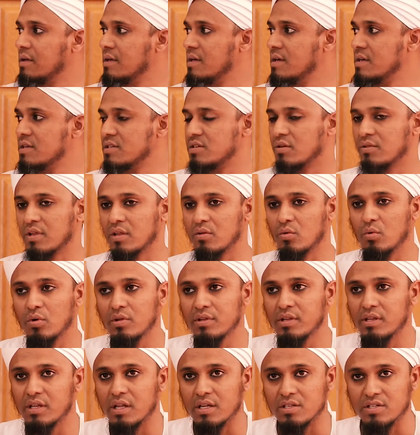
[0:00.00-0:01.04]
so that all the
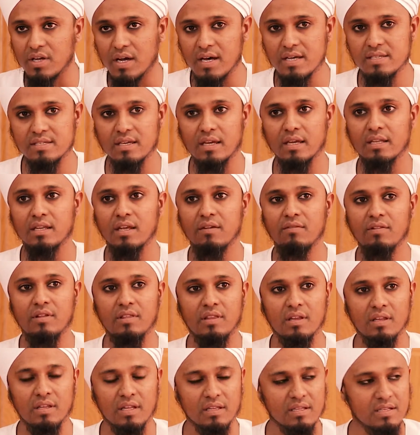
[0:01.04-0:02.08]
najasa and
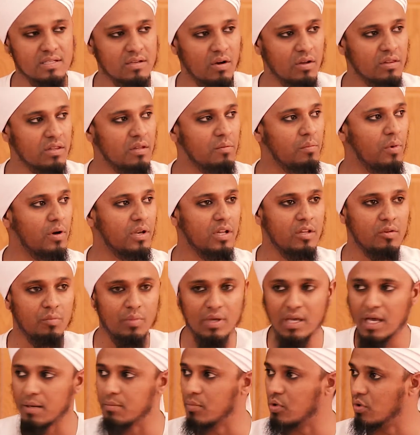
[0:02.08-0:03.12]
everything that is on the body to
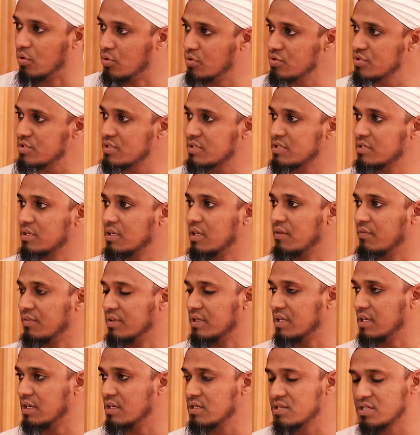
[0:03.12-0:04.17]
become loose, if it
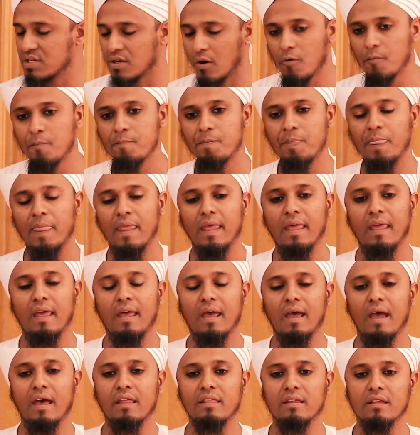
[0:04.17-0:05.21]
is so.
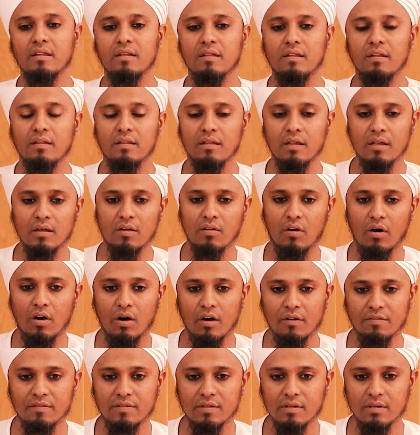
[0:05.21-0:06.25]
And then
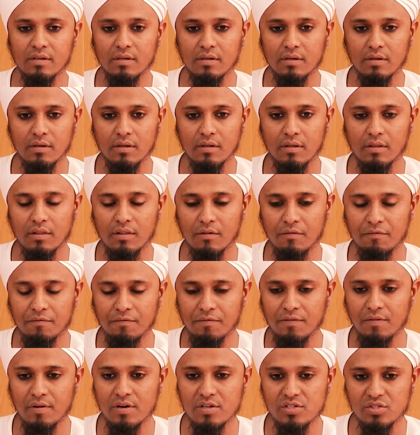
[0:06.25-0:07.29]
thereafter, the
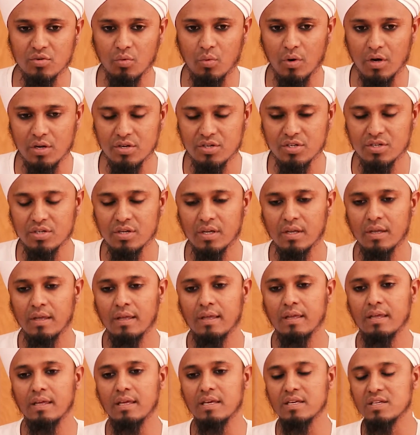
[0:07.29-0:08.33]
first wash
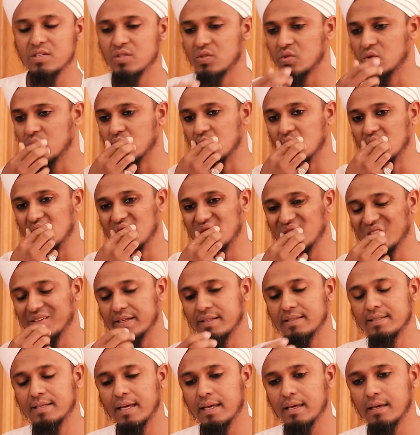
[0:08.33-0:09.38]
is to
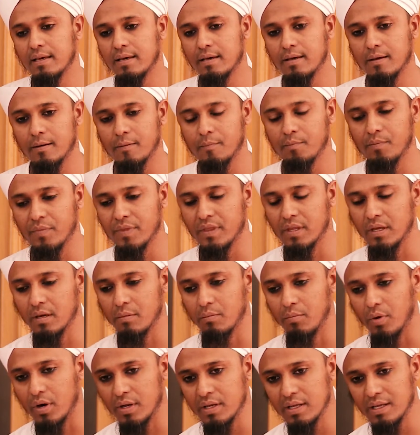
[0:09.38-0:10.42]
take the
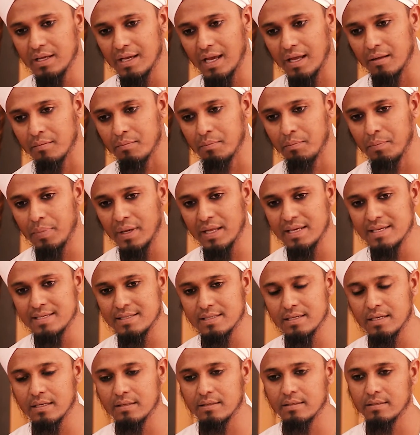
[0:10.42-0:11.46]
body and place
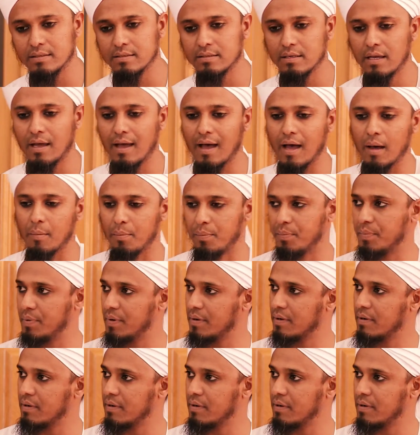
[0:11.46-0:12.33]
it up,